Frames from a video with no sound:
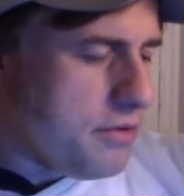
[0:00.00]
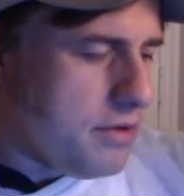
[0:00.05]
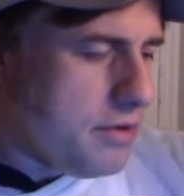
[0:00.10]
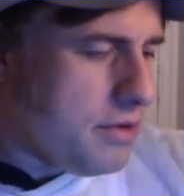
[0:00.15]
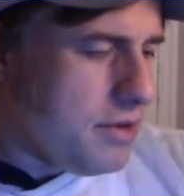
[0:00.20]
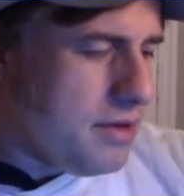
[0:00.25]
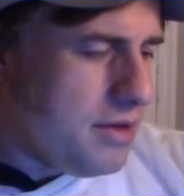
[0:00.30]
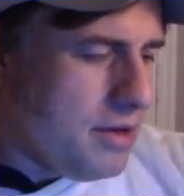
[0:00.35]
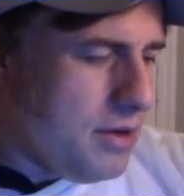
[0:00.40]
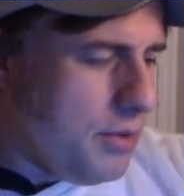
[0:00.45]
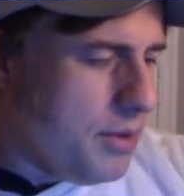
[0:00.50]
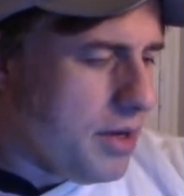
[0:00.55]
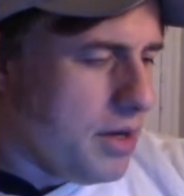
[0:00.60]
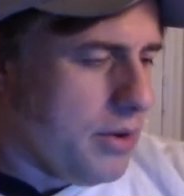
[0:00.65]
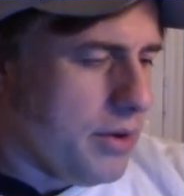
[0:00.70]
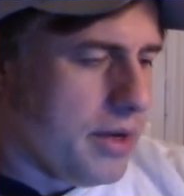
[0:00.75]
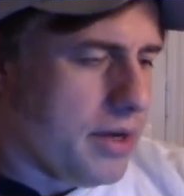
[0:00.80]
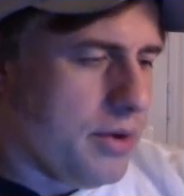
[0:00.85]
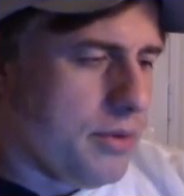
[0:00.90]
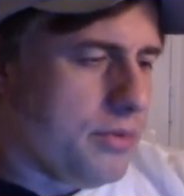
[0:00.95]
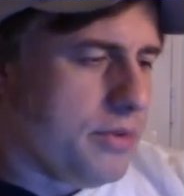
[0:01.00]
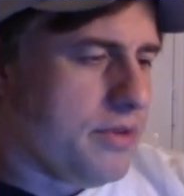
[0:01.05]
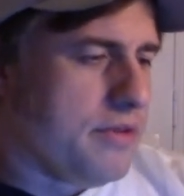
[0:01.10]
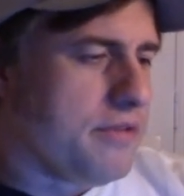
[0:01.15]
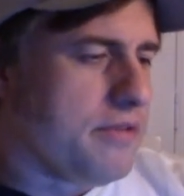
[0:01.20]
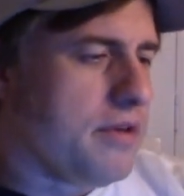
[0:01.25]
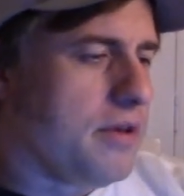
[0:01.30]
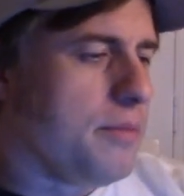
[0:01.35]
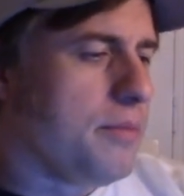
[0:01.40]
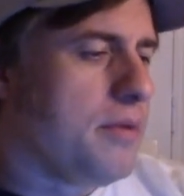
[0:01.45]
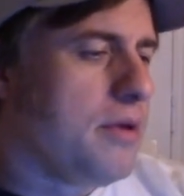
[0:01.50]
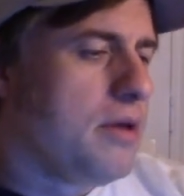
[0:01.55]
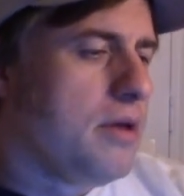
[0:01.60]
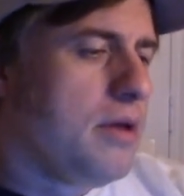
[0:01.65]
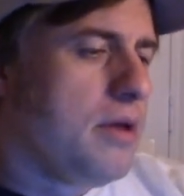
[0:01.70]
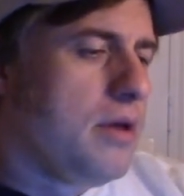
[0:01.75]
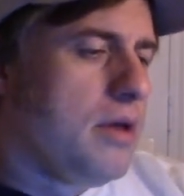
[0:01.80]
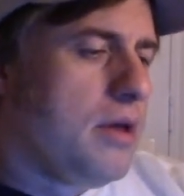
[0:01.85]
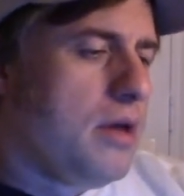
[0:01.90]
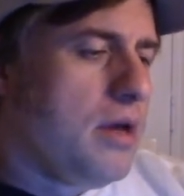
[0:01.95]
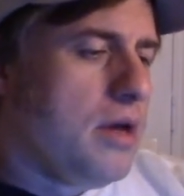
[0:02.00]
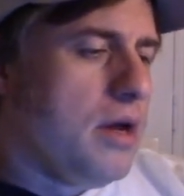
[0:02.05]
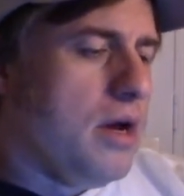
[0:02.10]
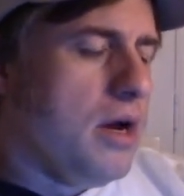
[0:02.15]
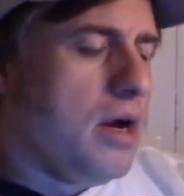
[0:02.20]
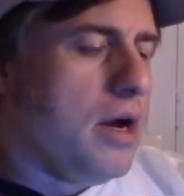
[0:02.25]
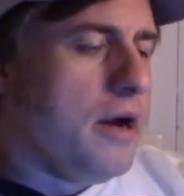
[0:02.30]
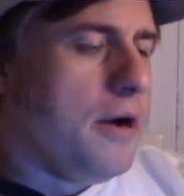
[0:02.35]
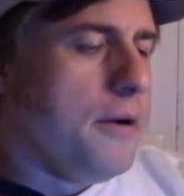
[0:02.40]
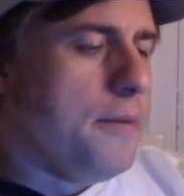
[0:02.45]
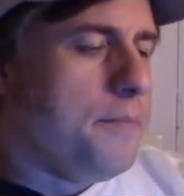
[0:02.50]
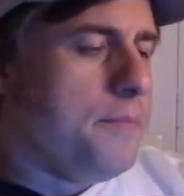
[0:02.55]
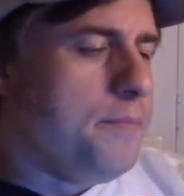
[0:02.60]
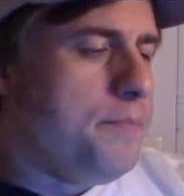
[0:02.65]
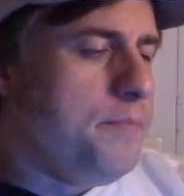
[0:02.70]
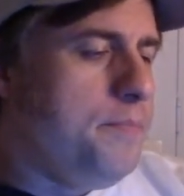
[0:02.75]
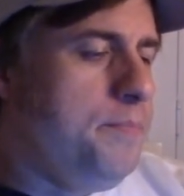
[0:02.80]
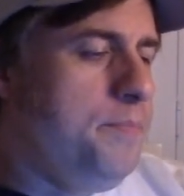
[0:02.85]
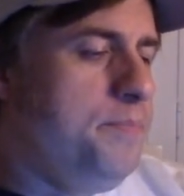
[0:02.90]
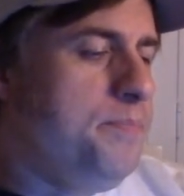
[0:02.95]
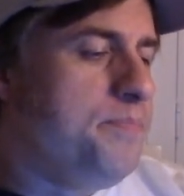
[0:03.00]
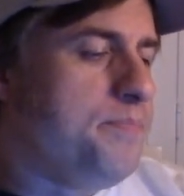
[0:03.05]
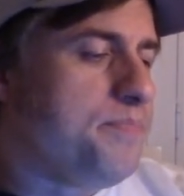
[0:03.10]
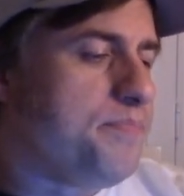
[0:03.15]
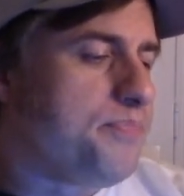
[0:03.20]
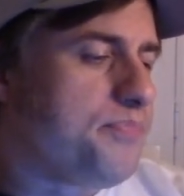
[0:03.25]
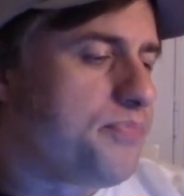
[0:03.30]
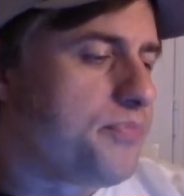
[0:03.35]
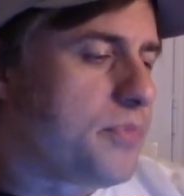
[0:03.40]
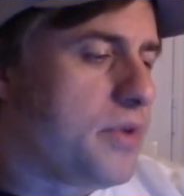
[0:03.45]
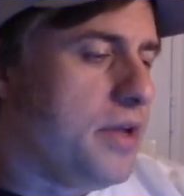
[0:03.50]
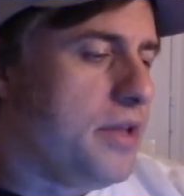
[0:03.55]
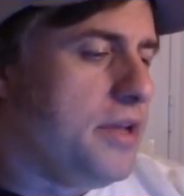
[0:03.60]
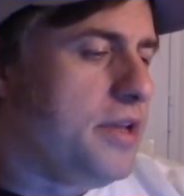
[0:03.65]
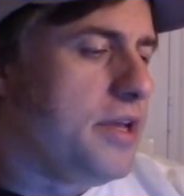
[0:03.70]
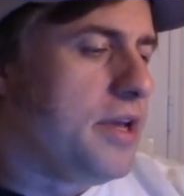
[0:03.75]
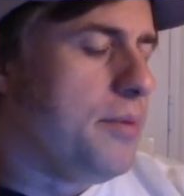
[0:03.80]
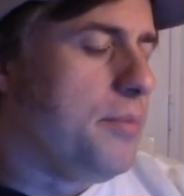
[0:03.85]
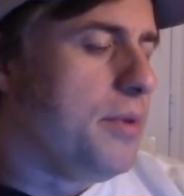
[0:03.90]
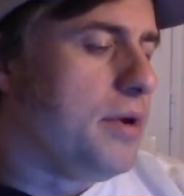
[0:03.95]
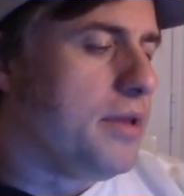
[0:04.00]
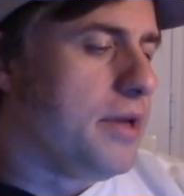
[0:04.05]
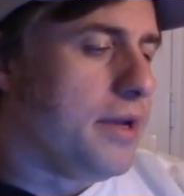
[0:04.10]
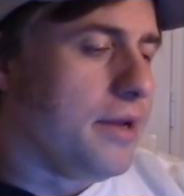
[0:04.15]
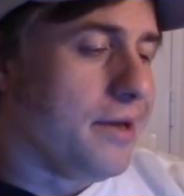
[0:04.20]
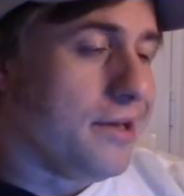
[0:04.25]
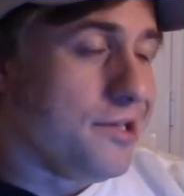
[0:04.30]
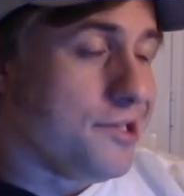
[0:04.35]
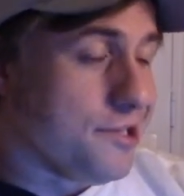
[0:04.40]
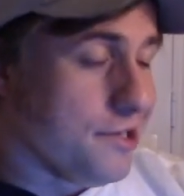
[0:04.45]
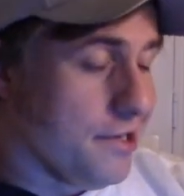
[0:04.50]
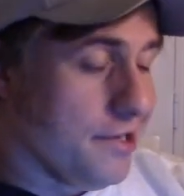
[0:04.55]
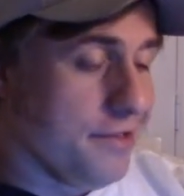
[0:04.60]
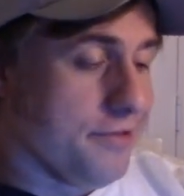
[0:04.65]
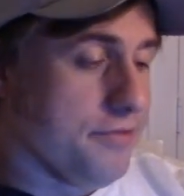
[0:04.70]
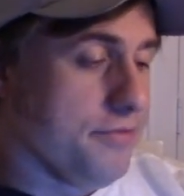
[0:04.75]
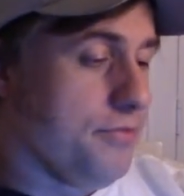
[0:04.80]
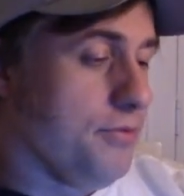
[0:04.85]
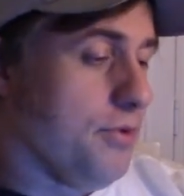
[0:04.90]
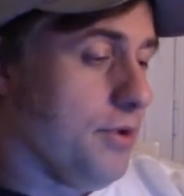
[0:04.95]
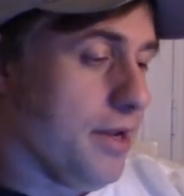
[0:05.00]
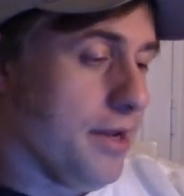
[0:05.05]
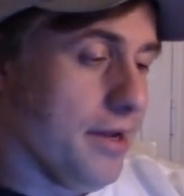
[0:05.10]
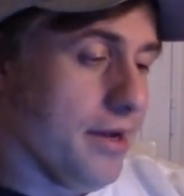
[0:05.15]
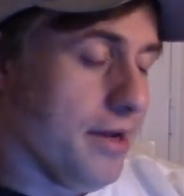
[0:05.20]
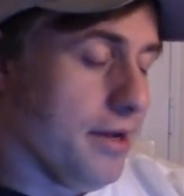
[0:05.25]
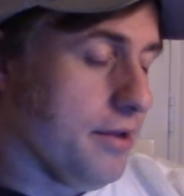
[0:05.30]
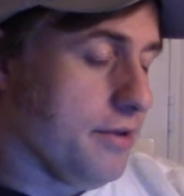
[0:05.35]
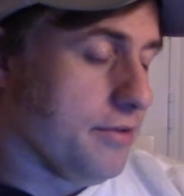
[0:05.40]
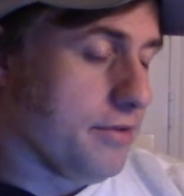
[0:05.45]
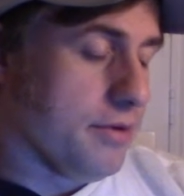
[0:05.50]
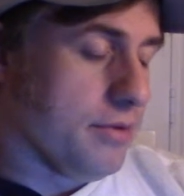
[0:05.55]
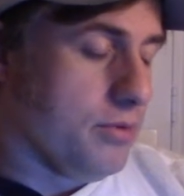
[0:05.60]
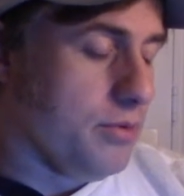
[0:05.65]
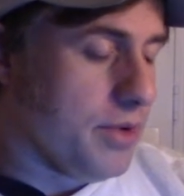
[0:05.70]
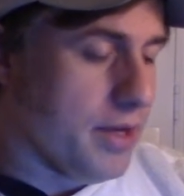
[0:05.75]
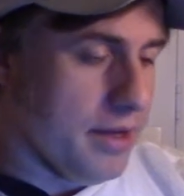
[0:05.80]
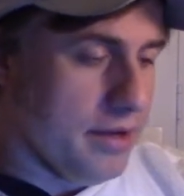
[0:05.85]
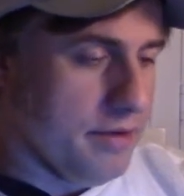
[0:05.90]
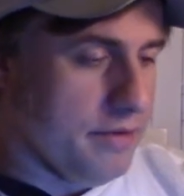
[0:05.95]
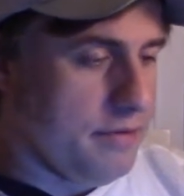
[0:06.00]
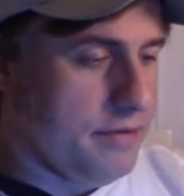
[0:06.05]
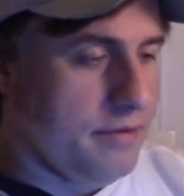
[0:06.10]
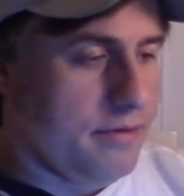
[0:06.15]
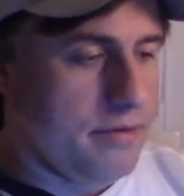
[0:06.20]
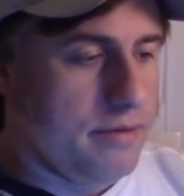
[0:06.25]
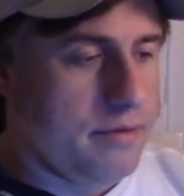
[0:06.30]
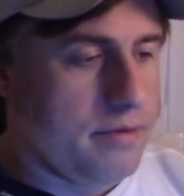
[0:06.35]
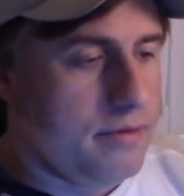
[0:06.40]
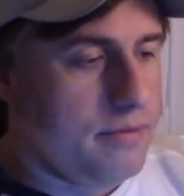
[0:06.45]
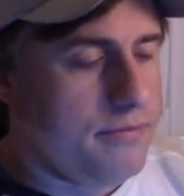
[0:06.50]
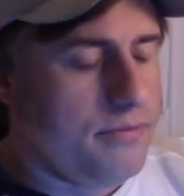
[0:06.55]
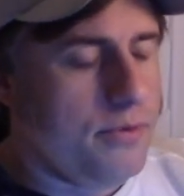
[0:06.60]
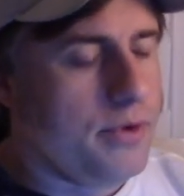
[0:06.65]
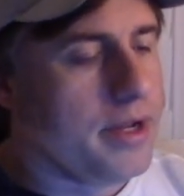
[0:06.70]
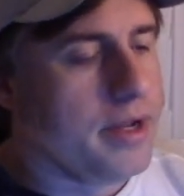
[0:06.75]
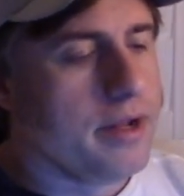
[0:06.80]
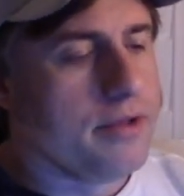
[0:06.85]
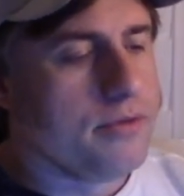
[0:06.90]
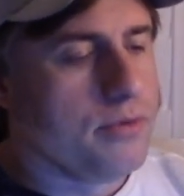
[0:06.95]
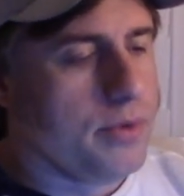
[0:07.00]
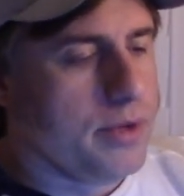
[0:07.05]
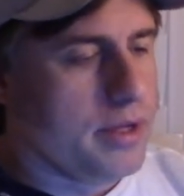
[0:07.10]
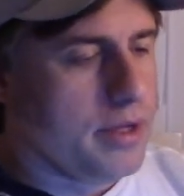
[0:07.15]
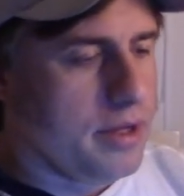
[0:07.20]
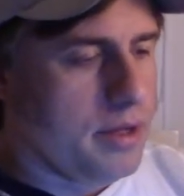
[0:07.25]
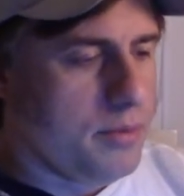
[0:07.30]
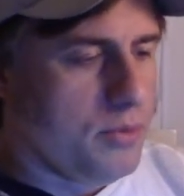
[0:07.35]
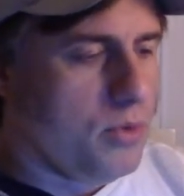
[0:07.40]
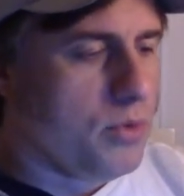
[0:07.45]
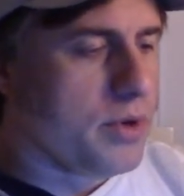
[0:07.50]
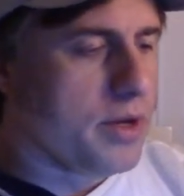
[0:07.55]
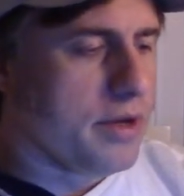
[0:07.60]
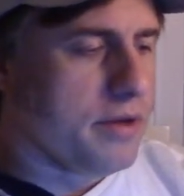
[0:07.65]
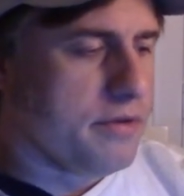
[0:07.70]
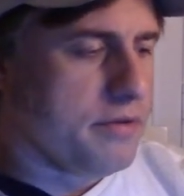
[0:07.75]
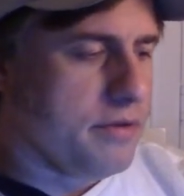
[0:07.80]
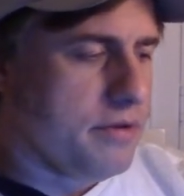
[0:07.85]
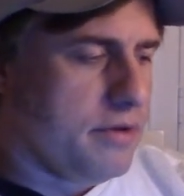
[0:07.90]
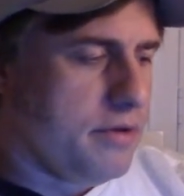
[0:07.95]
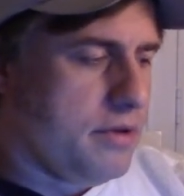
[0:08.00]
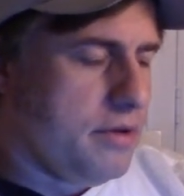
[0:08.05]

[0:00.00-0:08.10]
here we go again with this team. Um, and then you get Monday Night Giants and 49ers. Uh, who cares? The 49ers won the game. Who cares?